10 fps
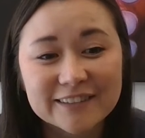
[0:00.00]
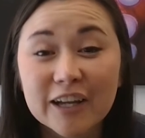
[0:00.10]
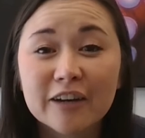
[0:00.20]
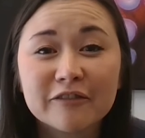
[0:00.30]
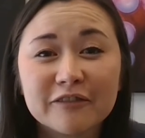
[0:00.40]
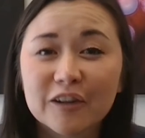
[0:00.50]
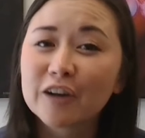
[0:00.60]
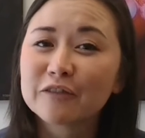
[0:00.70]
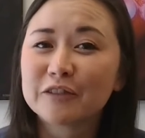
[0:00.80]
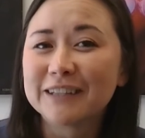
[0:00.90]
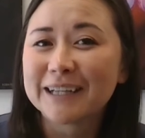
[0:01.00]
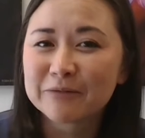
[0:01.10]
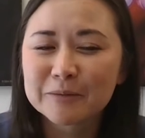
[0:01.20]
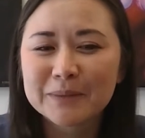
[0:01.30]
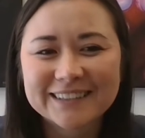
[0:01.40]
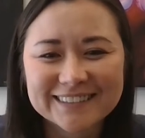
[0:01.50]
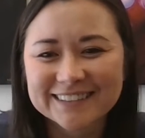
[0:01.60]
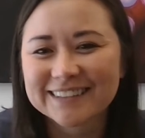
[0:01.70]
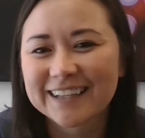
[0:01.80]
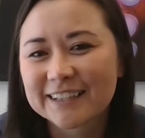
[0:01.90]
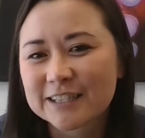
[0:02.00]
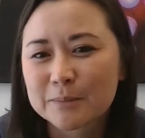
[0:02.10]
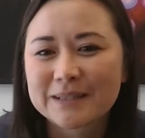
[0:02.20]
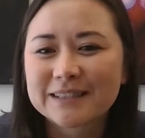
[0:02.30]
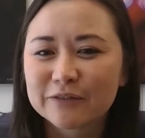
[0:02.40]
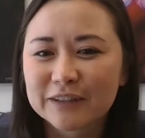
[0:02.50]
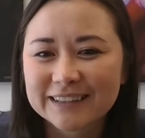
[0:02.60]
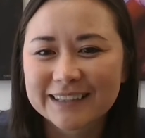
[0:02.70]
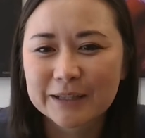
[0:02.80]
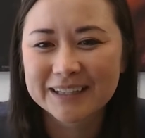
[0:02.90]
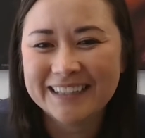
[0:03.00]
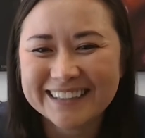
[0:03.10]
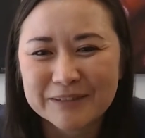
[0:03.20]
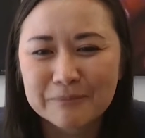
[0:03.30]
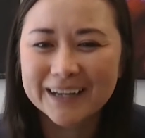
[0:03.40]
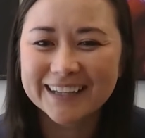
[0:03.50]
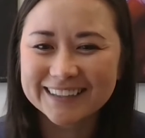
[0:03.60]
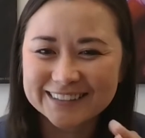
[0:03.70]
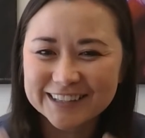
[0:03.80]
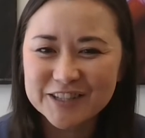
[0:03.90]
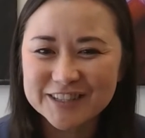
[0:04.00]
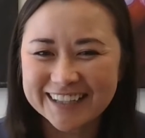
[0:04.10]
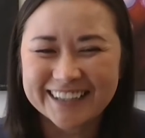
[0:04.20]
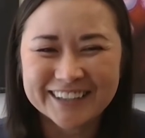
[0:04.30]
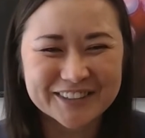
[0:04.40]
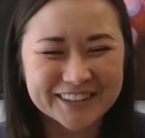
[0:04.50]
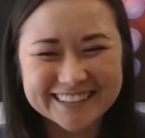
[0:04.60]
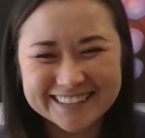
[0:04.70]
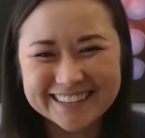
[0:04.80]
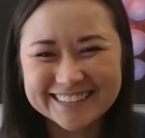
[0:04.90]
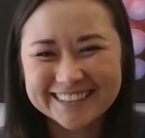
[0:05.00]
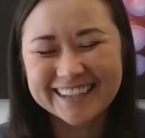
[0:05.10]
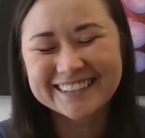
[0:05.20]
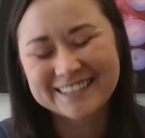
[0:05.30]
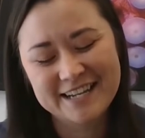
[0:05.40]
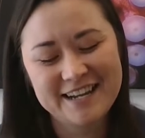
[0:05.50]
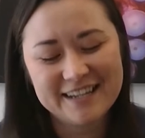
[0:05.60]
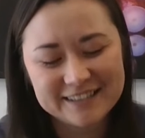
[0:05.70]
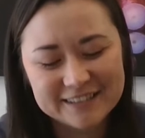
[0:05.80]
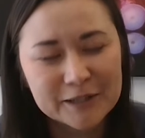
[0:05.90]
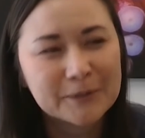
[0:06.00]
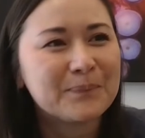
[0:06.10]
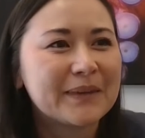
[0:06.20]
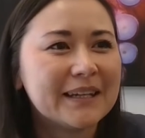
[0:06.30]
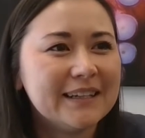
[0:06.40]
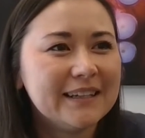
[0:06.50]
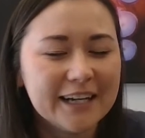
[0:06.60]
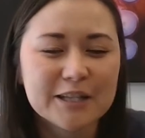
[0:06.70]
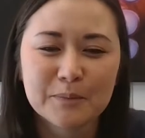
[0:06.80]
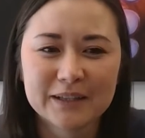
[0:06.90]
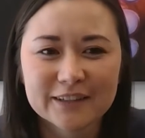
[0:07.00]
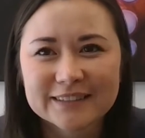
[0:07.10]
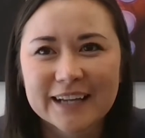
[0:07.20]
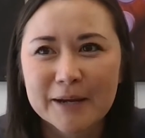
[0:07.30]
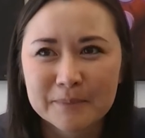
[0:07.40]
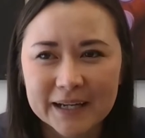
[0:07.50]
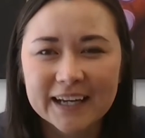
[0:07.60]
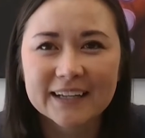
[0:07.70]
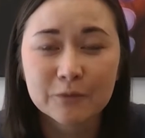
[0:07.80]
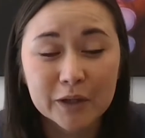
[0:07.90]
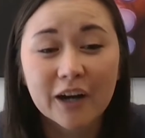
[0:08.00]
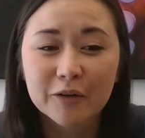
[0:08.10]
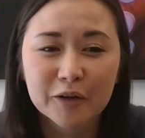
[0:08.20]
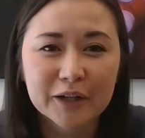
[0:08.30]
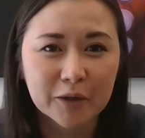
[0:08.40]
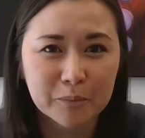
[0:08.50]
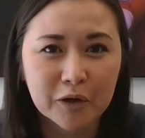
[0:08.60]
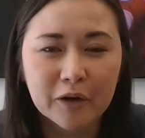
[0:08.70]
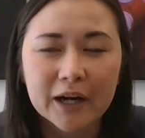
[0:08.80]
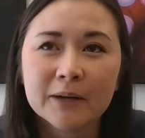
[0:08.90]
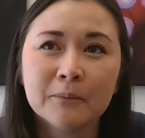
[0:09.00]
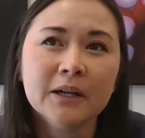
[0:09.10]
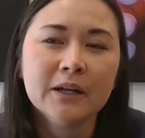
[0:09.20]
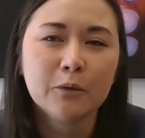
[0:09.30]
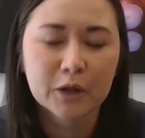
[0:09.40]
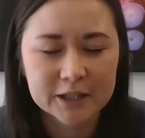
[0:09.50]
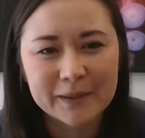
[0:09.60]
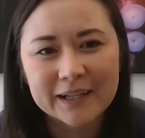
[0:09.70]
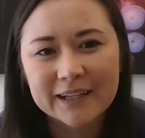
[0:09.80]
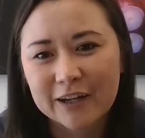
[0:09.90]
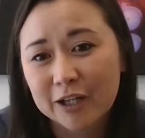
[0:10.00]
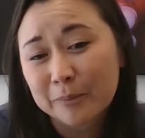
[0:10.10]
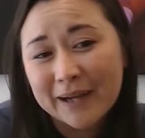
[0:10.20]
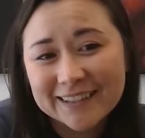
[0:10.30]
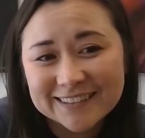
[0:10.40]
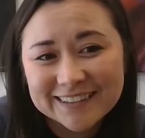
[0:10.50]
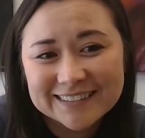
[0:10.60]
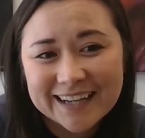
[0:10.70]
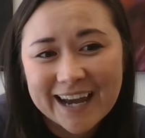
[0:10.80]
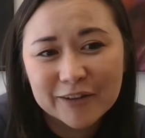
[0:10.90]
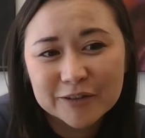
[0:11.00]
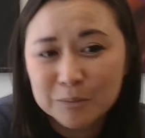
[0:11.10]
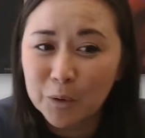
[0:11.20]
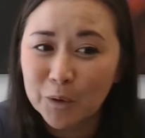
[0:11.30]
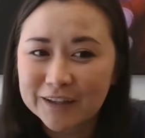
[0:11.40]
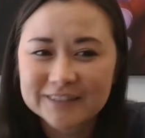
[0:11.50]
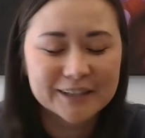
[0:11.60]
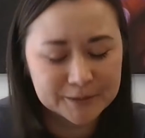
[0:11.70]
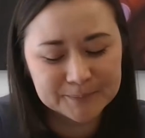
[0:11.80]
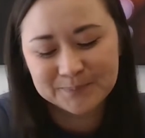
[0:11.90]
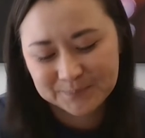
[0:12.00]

love larval amphibians, and that is specifically my niche interest these days. So it's been a good time, and we are growing our program. We're expanding our capacity to house more. So